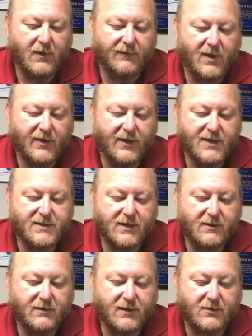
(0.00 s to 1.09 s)
Of all the guns
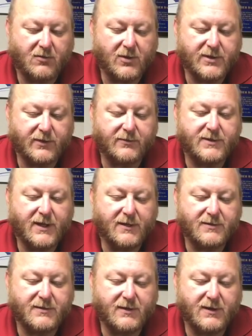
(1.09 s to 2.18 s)
that Quarter Circle
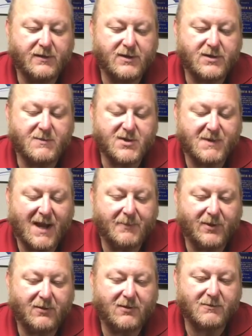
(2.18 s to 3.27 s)
sells, these are the most
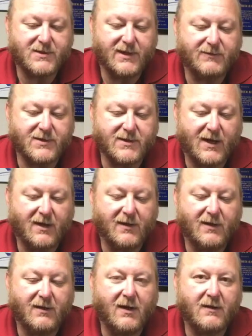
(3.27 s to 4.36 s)
popular lower receivers are
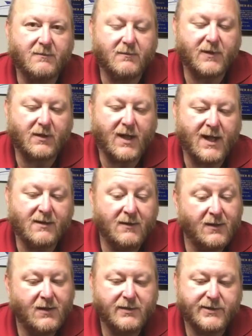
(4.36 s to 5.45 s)
the Glock,
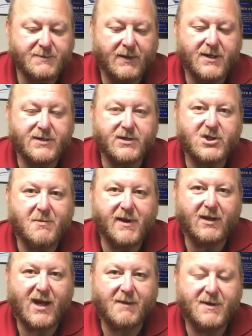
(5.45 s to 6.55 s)
just because there's so
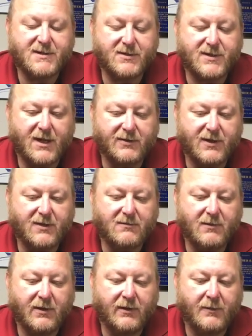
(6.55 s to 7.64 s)
many Glock pistols out there
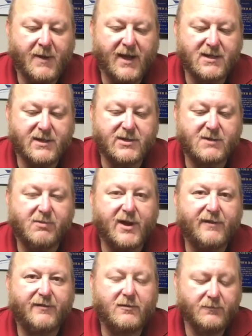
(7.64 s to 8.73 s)
and the magazines are
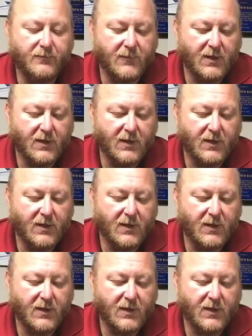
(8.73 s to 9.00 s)
plentiful.